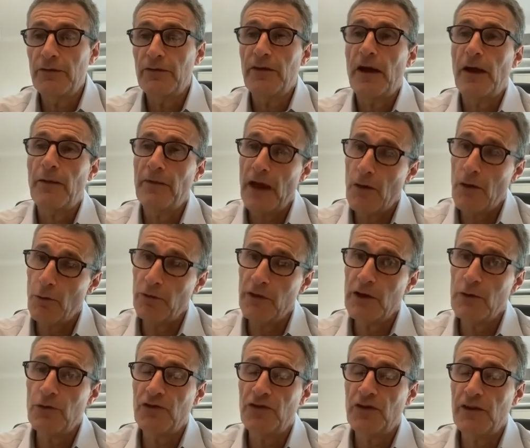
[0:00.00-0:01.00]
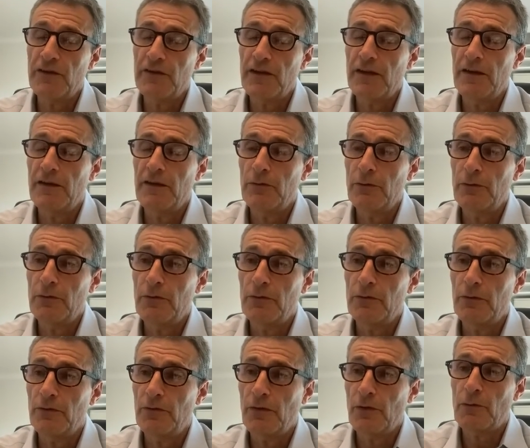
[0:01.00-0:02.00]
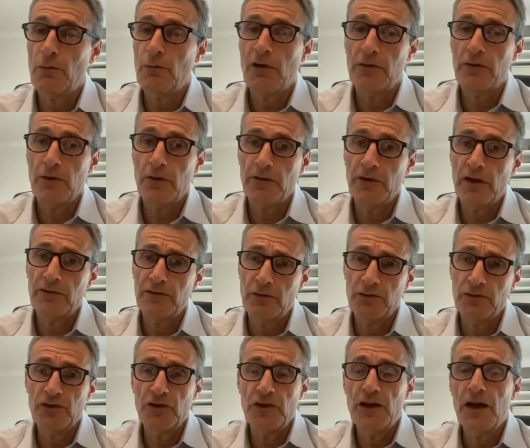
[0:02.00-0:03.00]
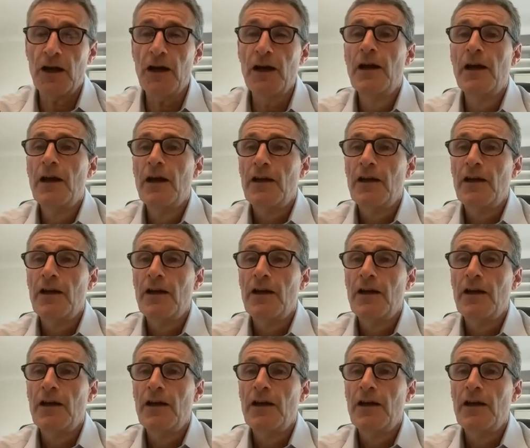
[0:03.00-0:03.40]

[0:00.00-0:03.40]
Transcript: they are now negotiating in the third quarter, and as Angela